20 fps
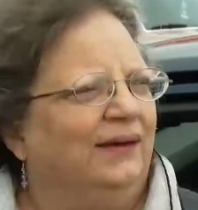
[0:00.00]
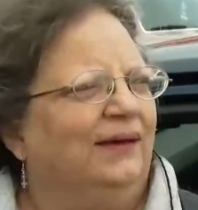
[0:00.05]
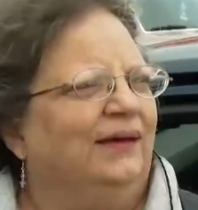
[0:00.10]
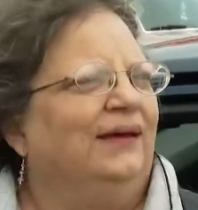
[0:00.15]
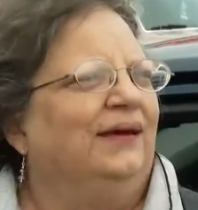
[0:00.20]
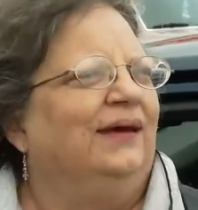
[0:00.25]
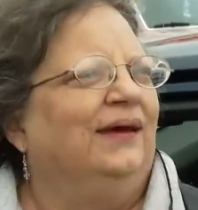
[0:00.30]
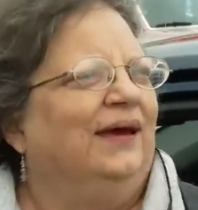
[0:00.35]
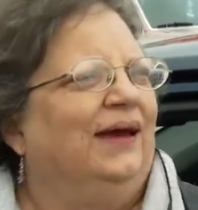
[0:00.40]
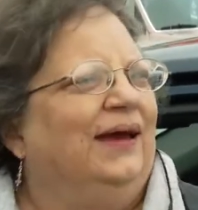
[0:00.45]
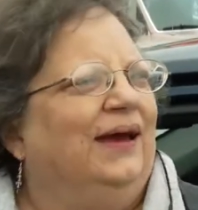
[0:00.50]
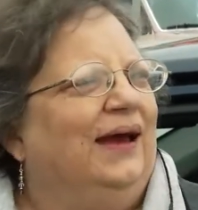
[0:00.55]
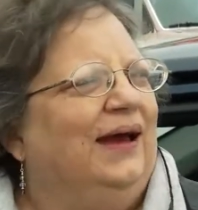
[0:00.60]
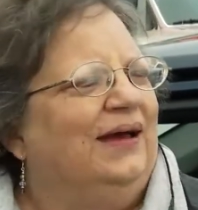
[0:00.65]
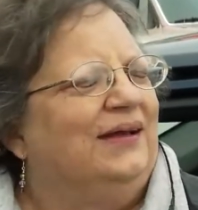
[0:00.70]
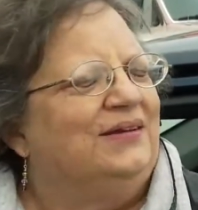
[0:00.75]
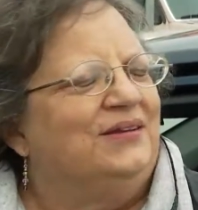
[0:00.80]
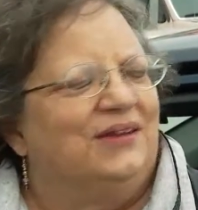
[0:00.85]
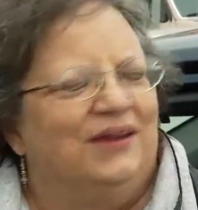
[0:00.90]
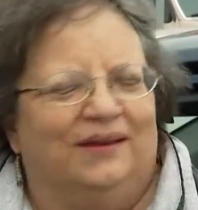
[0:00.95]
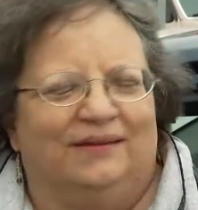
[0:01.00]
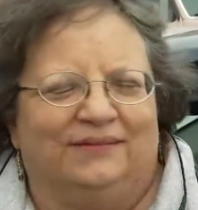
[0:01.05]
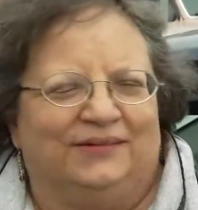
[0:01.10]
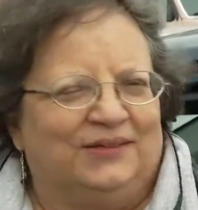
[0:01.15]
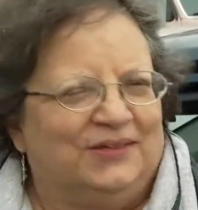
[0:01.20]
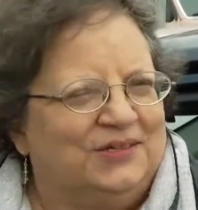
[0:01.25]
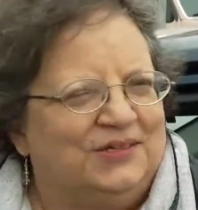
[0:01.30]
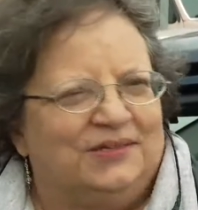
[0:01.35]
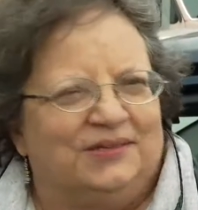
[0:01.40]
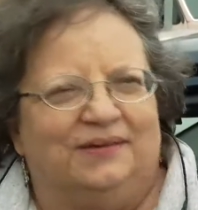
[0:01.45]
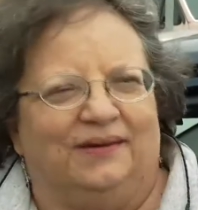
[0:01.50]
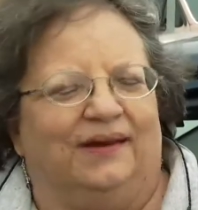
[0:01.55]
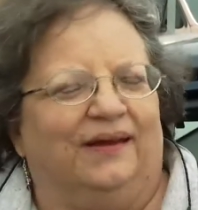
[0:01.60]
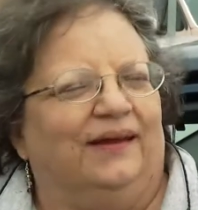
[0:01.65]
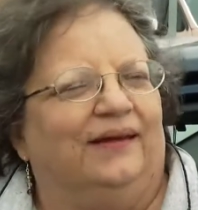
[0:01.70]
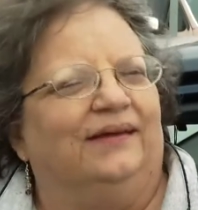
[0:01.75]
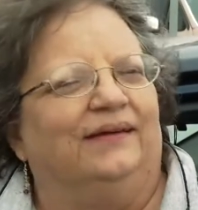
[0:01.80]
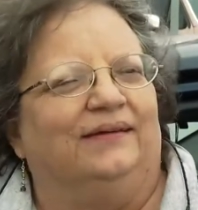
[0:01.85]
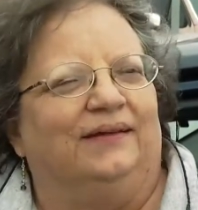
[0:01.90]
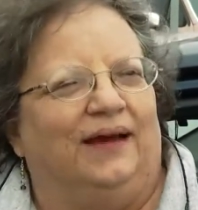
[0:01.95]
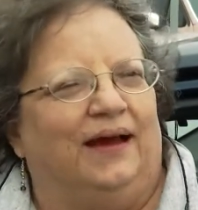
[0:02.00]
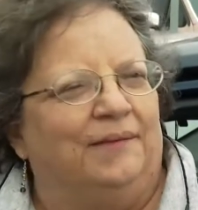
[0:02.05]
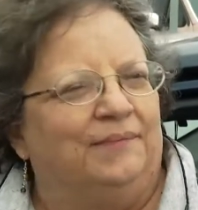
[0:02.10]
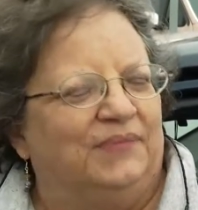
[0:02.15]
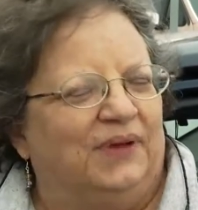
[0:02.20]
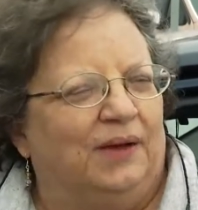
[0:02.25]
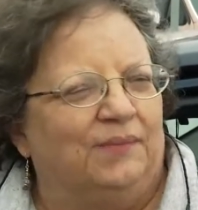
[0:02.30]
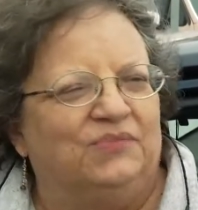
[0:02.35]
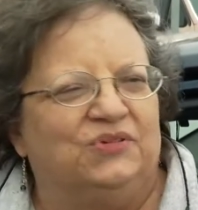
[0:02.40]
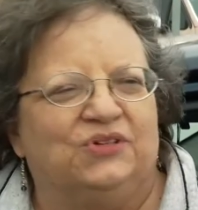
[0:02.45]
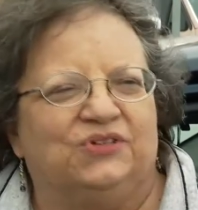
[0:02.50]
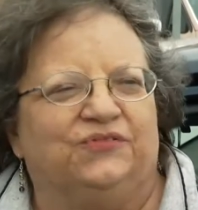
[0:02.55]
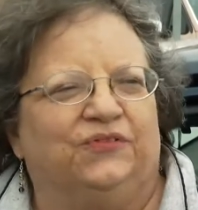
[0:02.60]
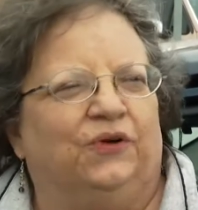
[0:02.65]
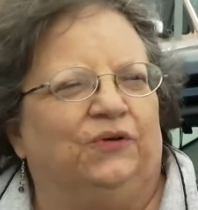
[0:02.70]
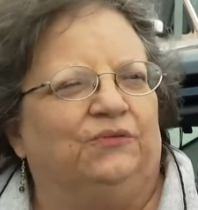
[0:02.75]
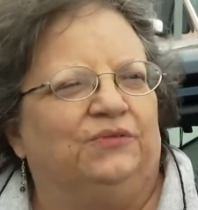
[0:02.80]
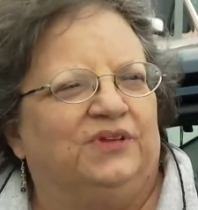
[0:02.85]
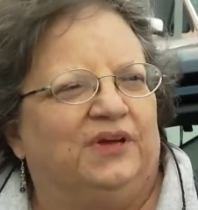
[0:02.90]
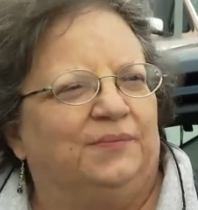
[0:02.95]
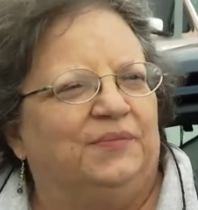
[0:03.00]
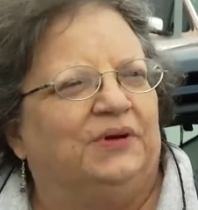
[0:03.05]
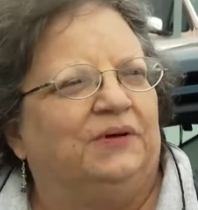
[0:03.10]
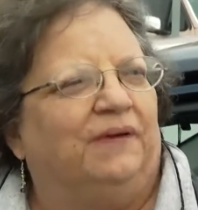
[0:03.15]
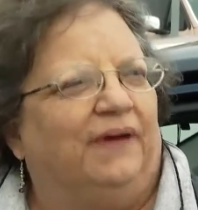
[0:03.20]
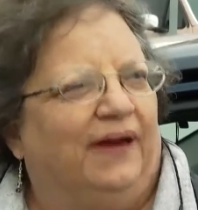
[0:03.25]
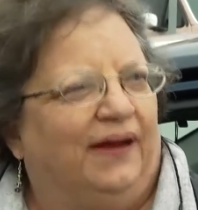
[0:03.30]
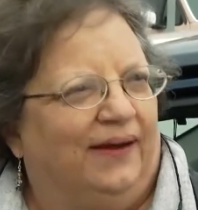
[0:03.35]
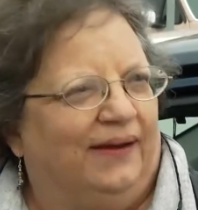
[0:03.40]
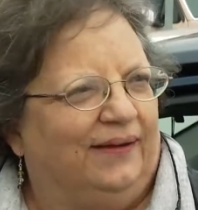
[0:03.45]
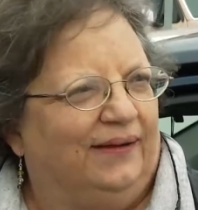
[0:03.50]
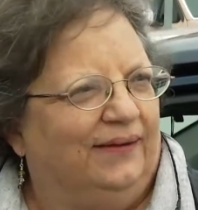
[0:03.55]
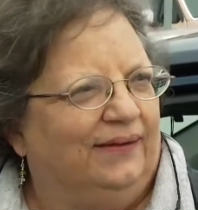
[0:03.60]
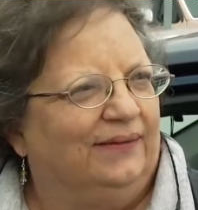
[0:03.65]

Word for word: For some voters, that's not an issue. I'm just voting Democratic.